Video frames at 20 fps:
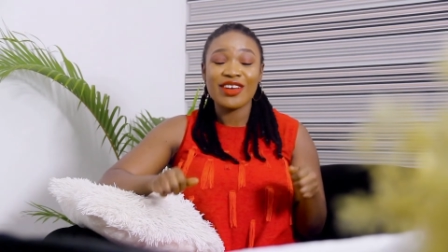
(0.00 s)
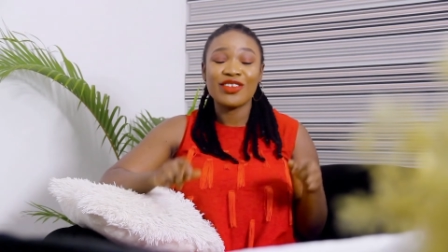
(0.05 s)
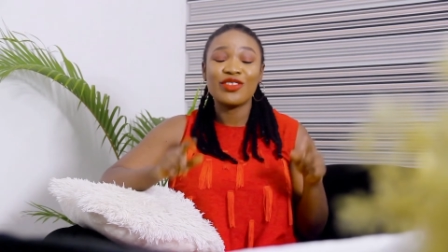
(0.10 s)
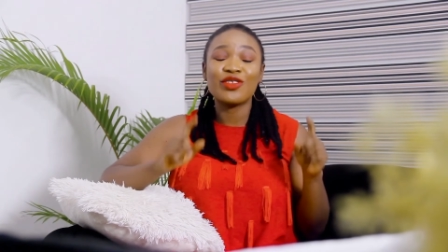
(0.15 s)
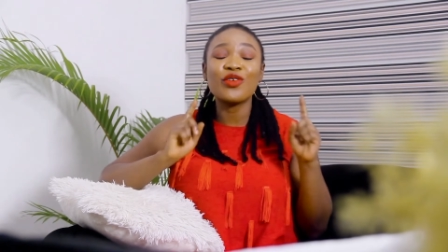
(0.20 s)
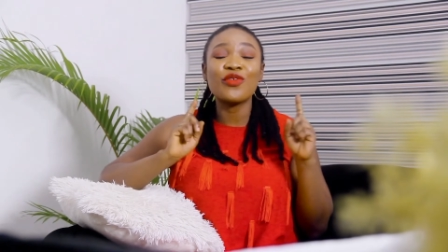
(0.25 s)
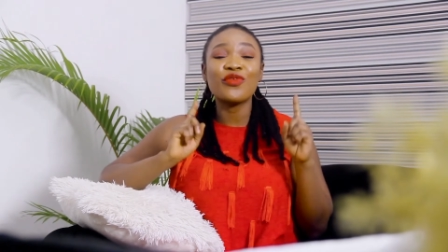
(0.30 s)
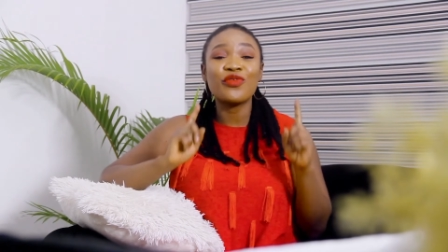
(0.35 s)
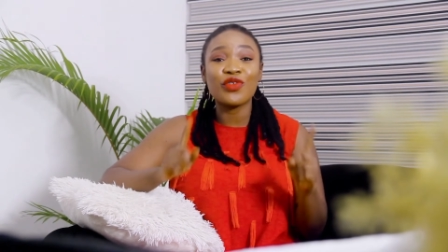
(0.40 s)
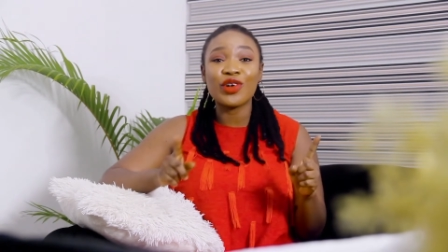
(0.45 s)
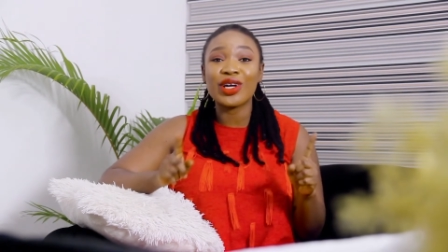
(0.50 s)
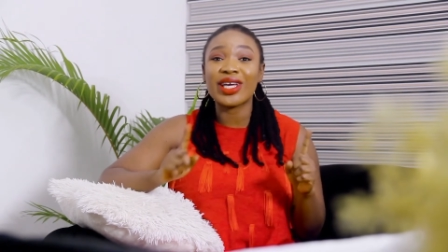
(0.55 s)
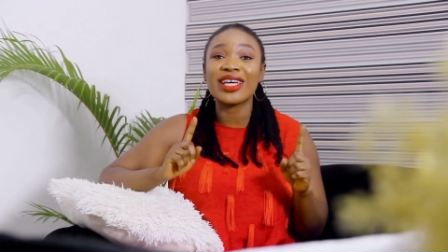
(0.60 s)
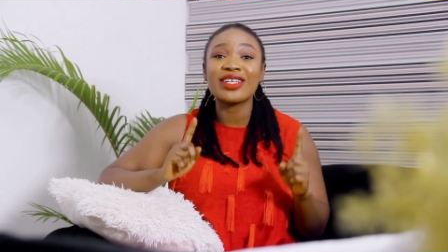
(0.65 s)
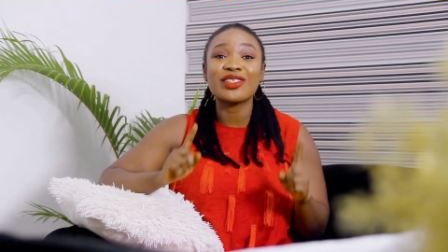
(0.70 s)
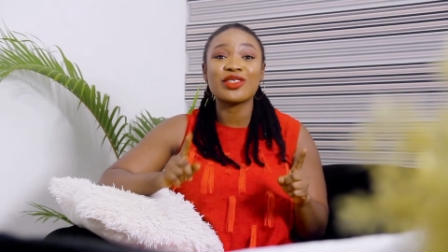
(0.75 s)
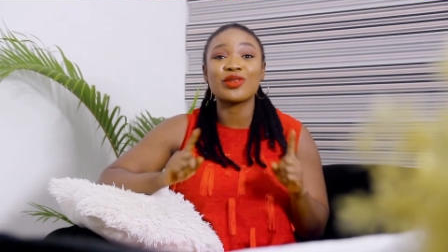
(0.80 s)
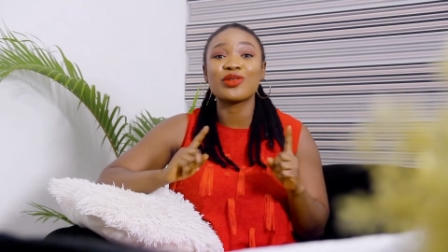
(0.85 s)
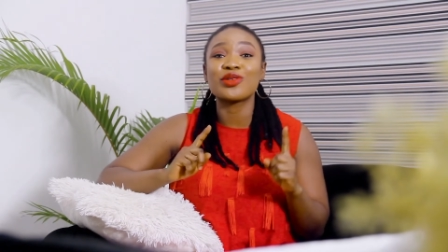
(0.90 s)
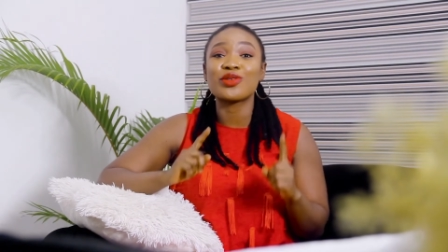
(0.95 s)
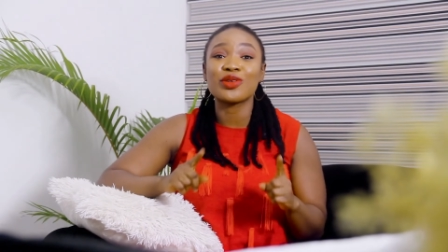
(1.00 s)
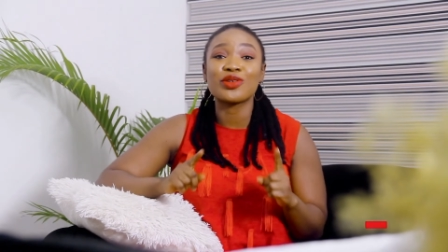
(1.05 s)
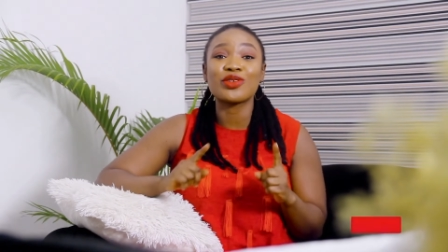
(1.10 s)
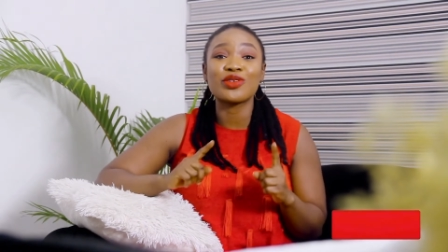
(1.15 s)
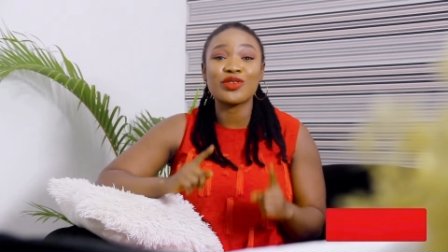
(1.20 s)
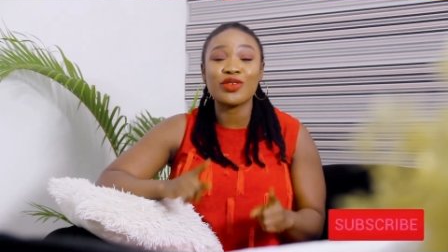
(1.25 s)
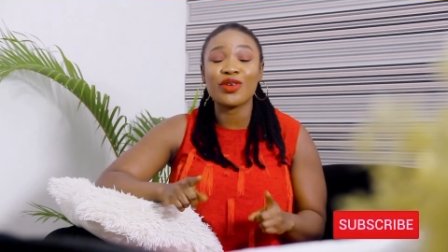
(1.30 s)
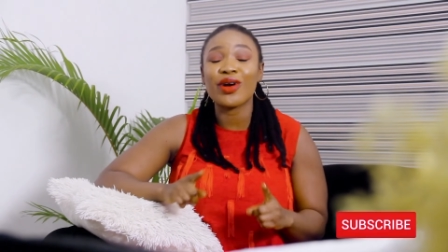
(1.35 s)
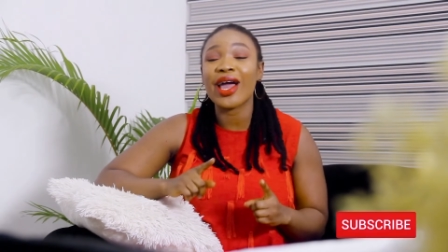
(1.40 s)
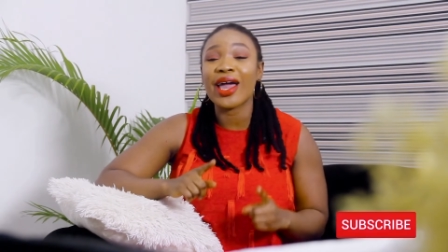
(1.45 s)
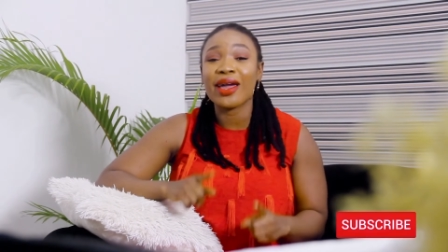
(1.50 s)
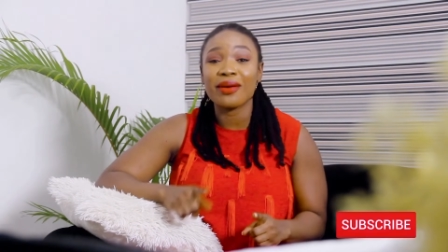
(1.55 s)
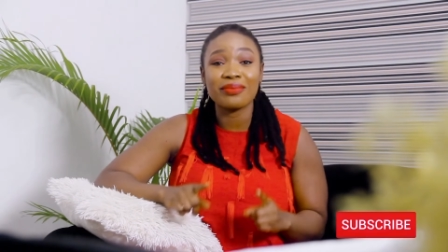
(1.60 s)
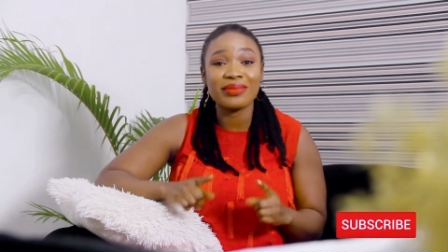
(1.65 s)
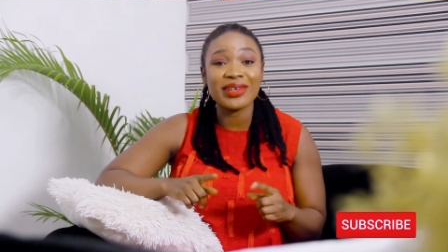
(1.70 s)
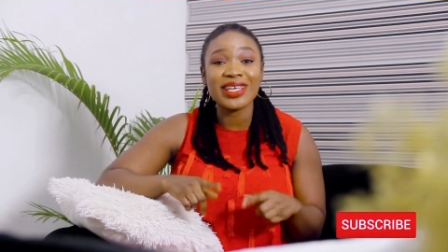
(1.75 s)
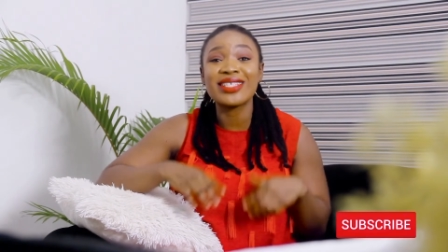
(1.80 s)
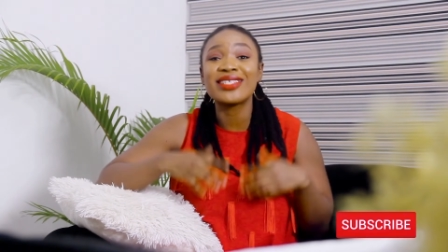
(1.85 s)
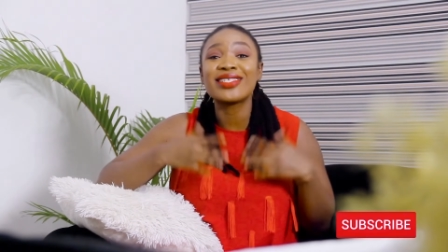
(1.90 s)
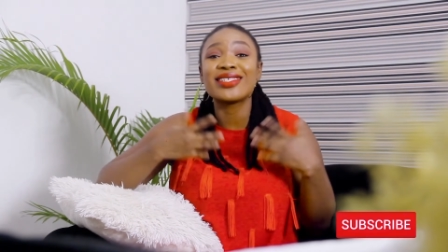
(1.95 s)
Don't forget to subscribe.
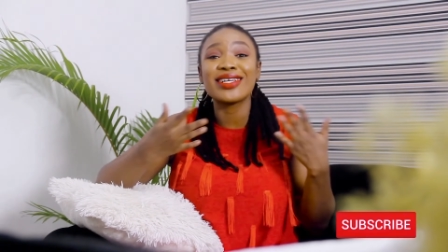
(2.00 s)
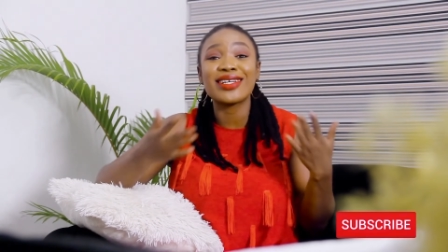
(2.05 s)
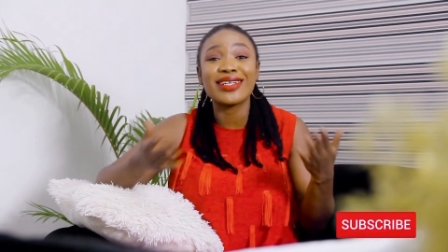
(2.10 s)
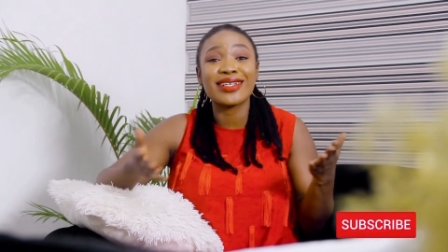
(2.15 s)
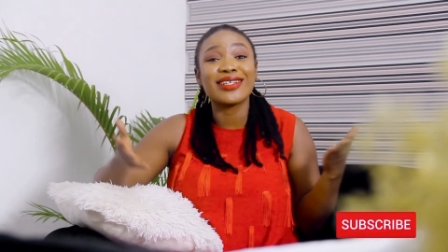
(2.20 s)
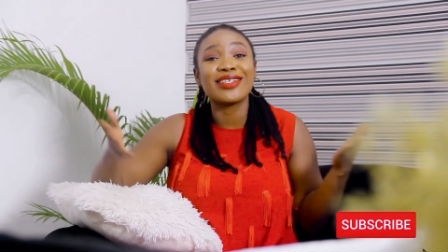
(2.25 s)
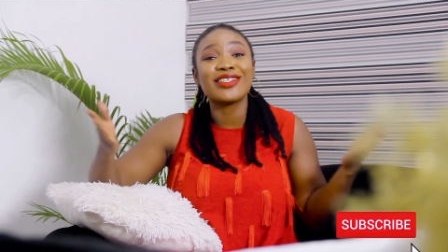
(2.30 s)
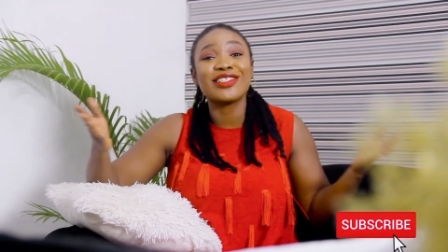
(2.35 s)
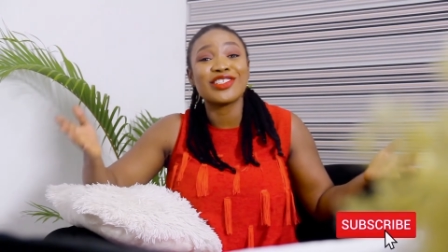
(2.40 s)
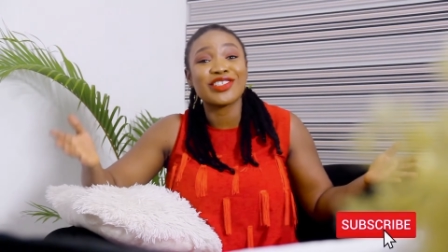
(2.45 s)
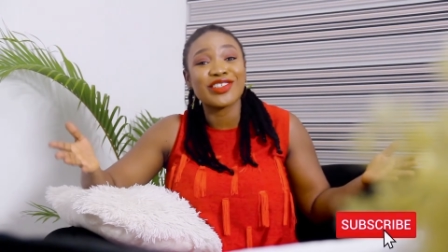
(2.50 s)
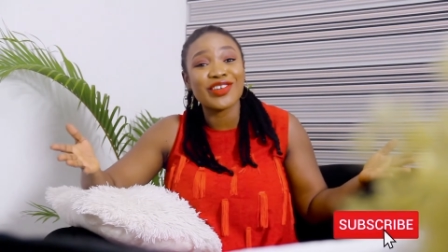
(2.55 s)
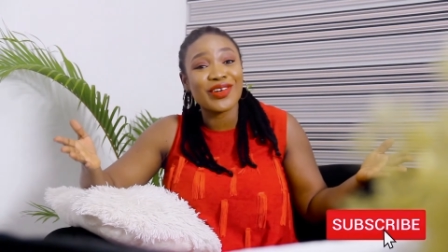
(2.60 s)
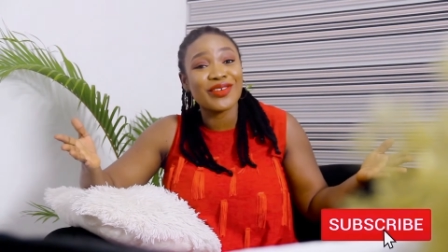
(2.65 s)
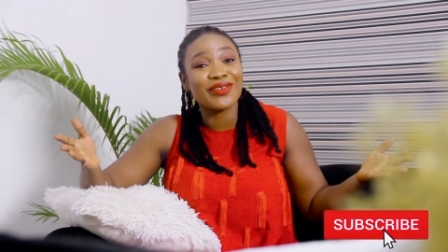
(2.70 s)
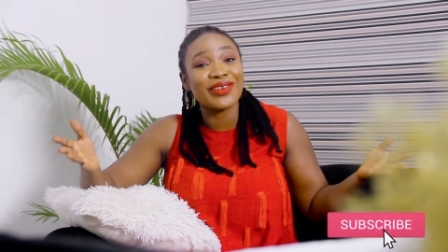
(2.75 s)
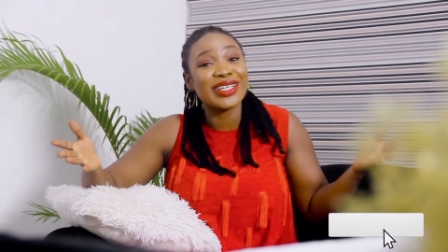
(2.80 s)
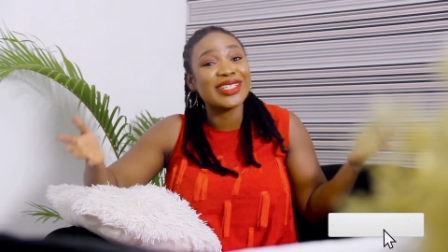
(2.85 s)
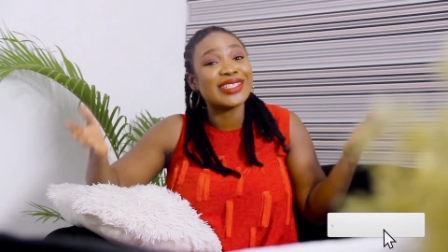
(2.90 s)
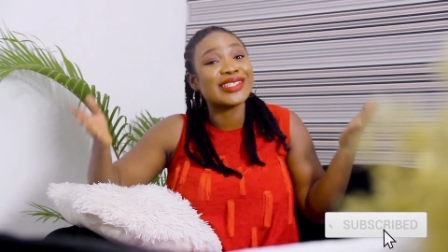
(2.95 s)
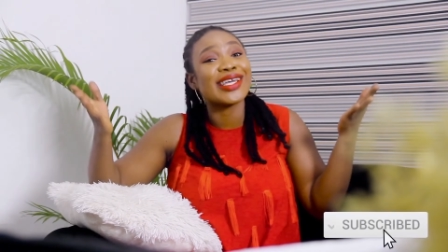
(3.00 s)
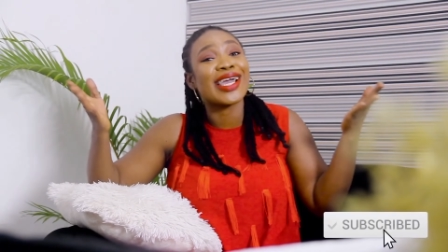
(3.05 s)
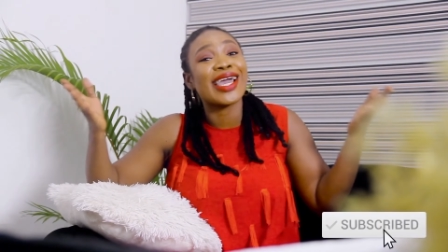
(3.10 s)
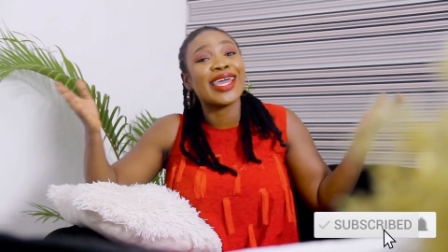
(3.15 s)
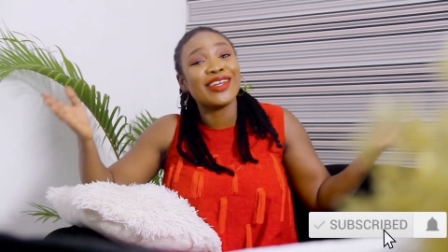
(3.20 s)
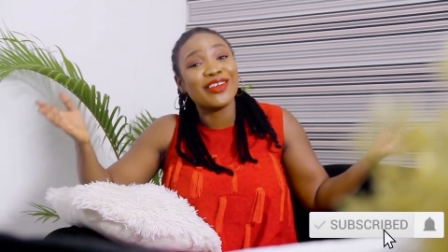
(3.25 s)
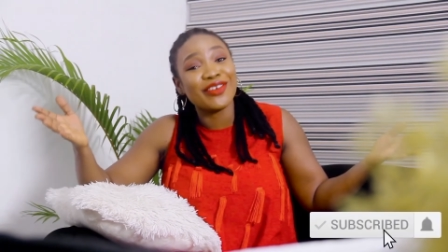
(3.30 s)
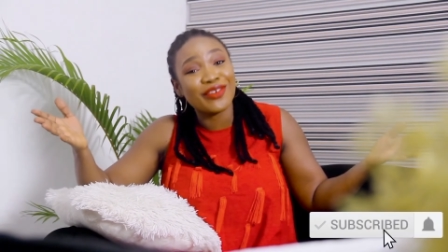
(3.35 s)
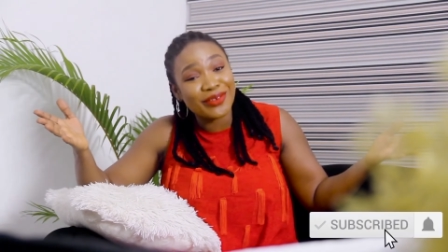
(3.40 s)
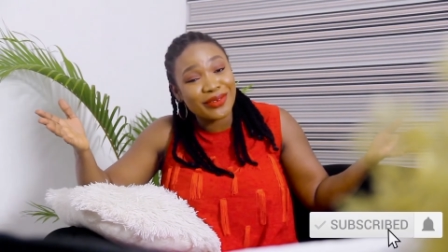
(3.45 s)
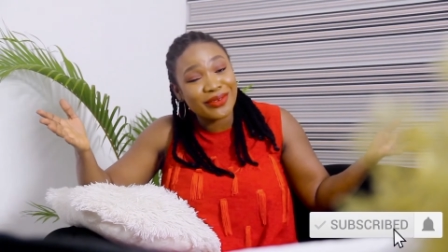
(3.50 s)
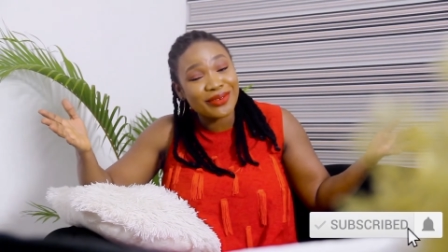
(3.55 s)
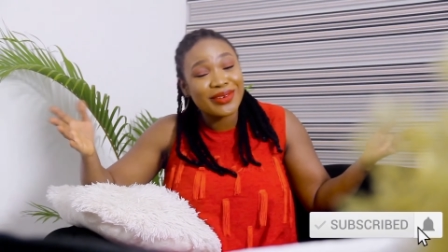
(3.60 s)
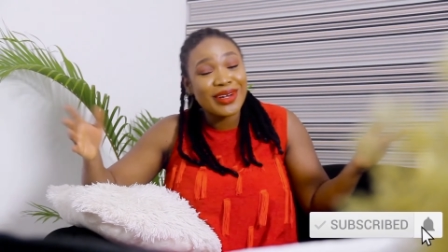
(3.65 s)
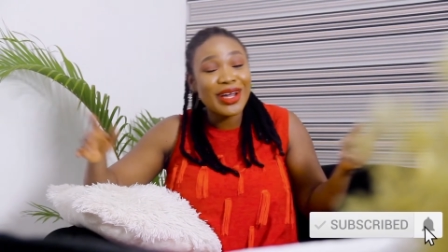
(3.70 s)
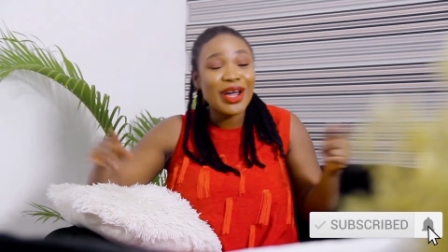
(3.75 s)
It's a cliche already, I know.